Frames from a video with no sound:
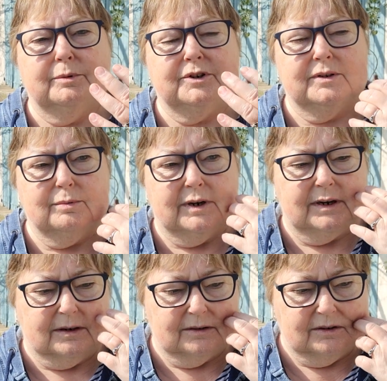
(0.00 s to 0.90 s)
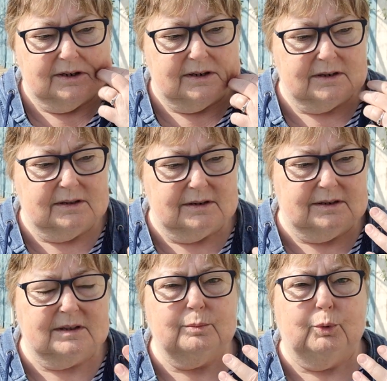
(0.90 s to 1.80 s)
which is why this
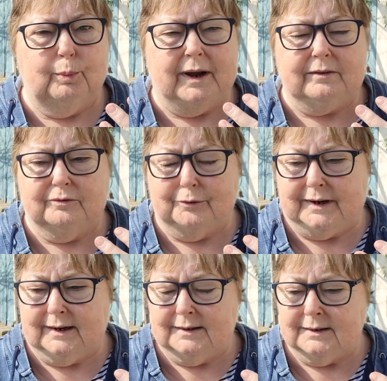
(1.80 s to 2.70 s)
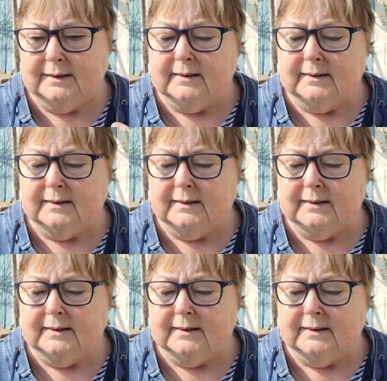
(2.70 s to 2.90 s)
is the more painful hand.